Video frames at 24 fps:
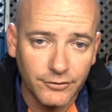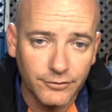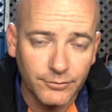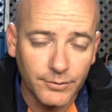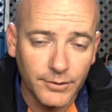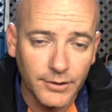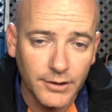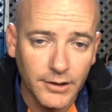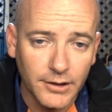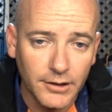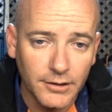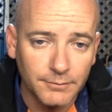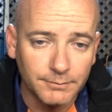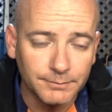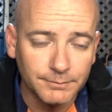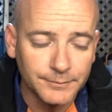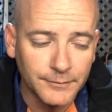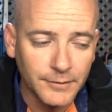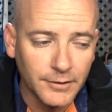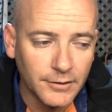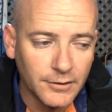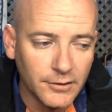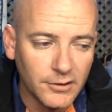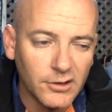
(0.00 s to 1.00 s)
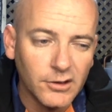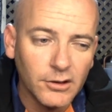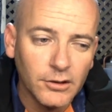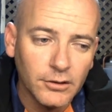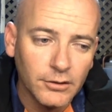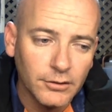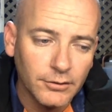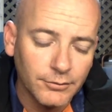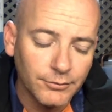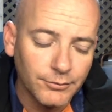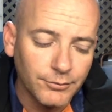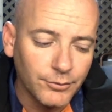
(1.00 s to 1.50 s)
this weekend.
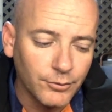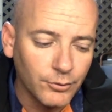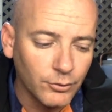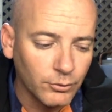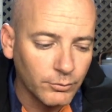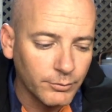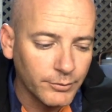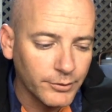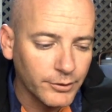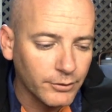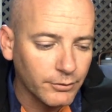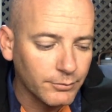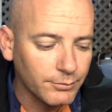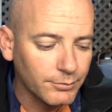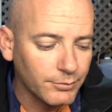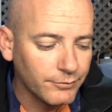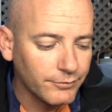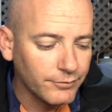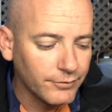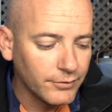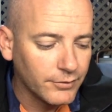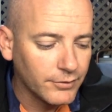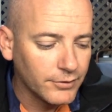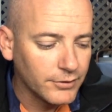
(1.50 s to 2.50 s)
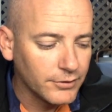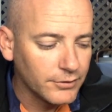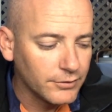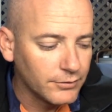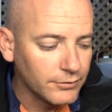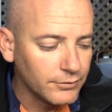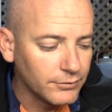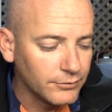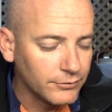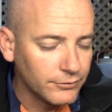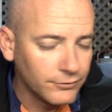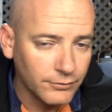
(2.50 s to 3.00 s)
Normally I would prefer to
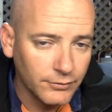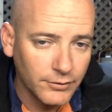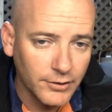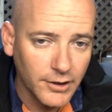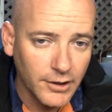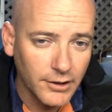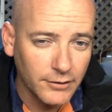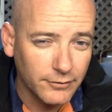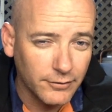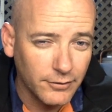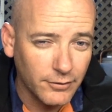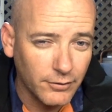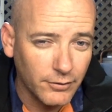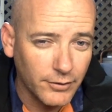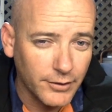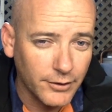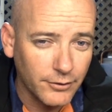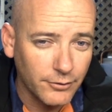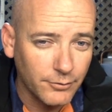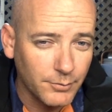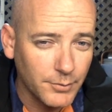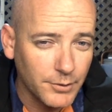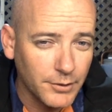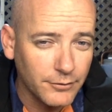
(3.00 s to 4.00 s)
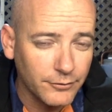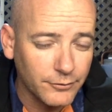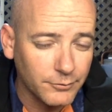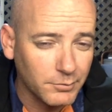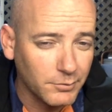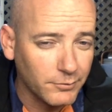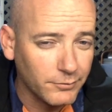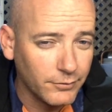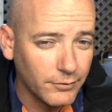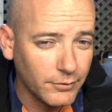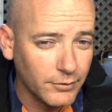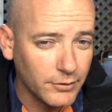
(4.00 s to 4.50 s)
use, shooting out to 900 metres, I
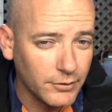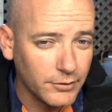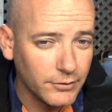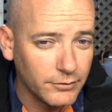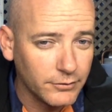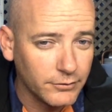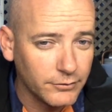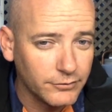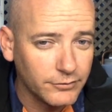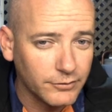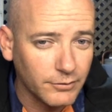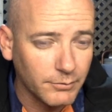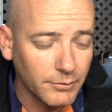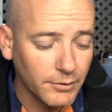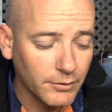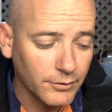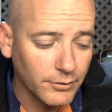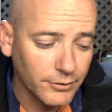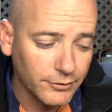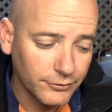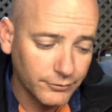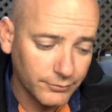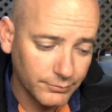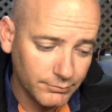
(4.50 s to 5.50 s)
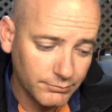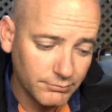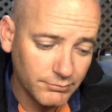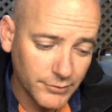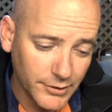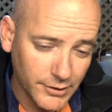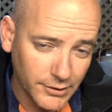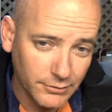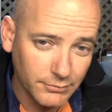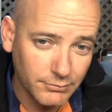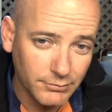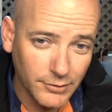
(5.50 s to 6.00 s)
prefer to use something like it's,
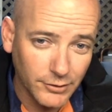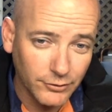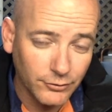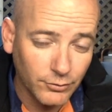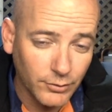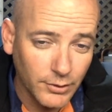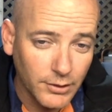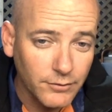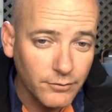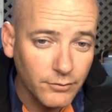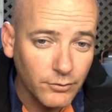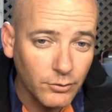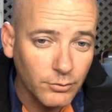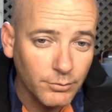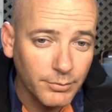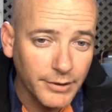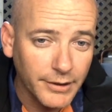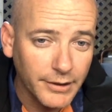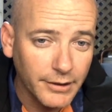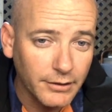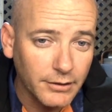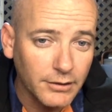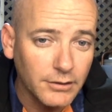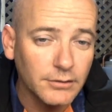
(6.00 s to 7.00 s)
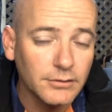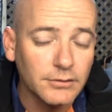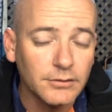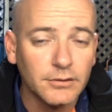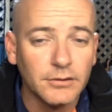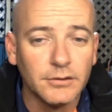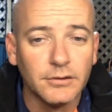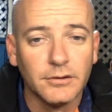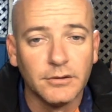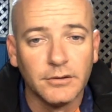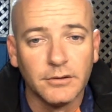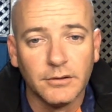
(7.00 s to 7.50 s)
a 24 power,
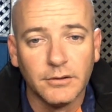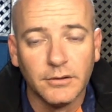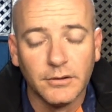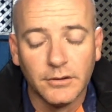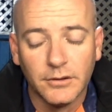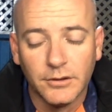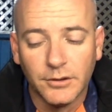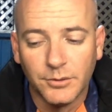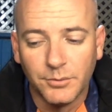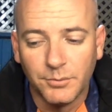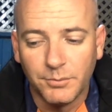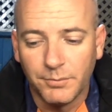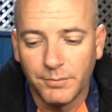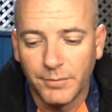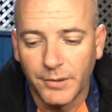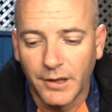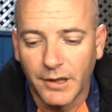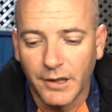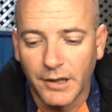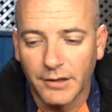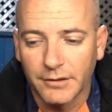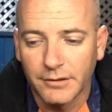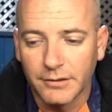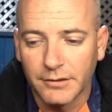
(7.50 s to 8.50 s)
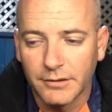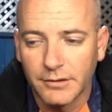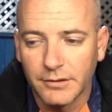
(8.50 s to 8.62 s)
but